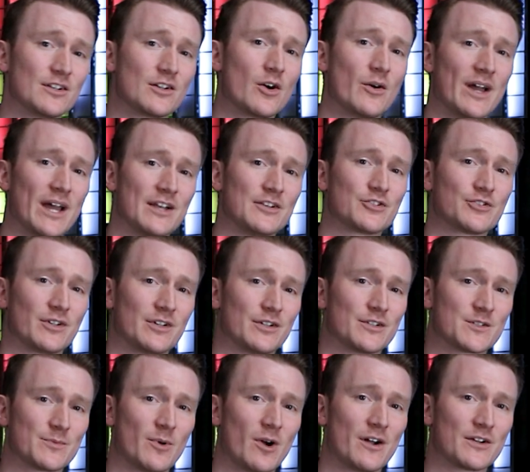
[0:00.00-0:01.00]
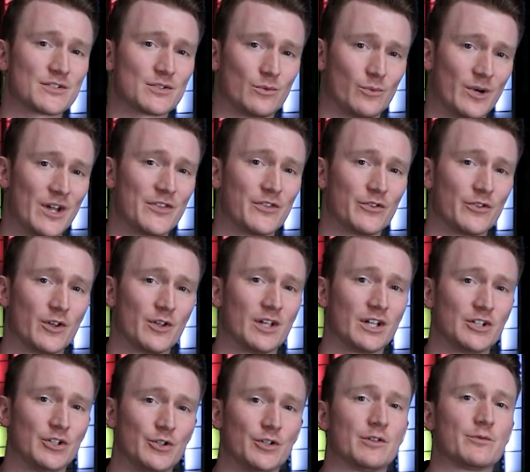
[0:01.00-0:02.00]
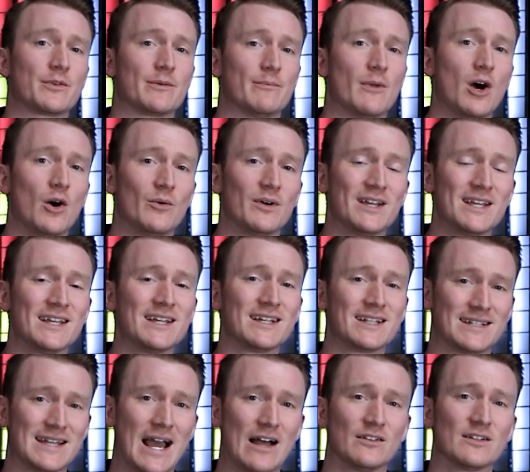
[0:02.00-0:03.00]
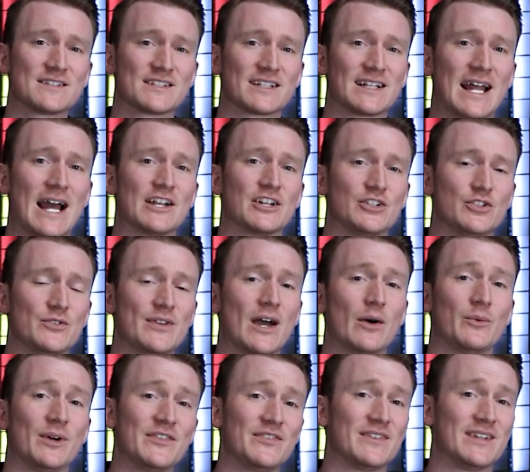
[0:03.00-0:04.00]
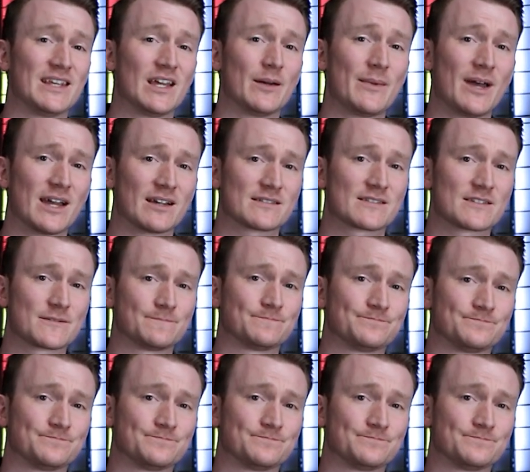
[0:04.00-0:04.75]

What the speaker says: to go ahead and trigger your sparks with the included remote. Now let's look at how to do that with DMX.